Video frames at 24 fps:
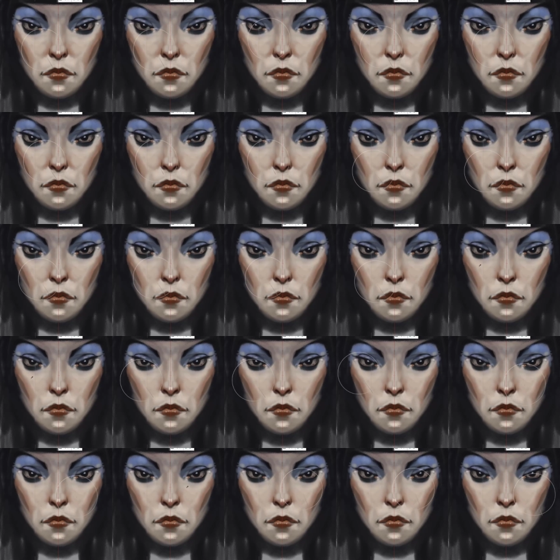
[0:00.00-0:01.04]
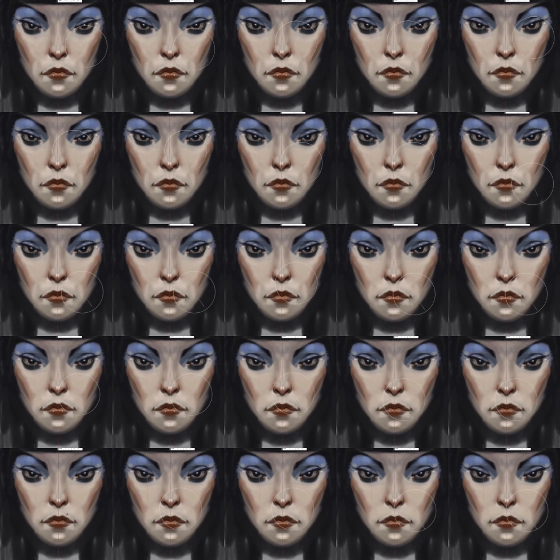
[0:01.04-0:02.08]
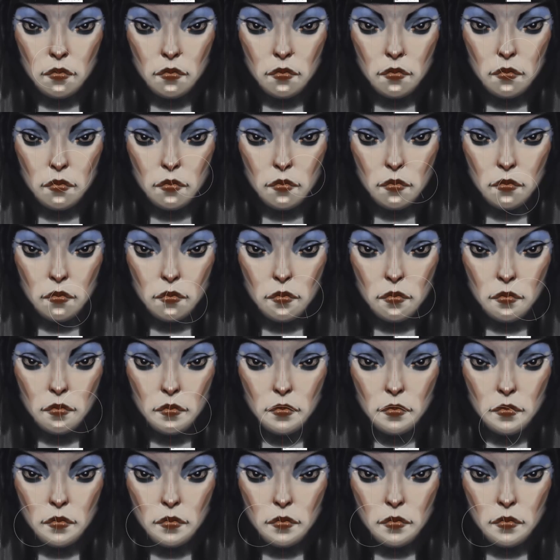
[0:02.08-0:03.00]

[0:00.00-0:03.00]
Nothing is said.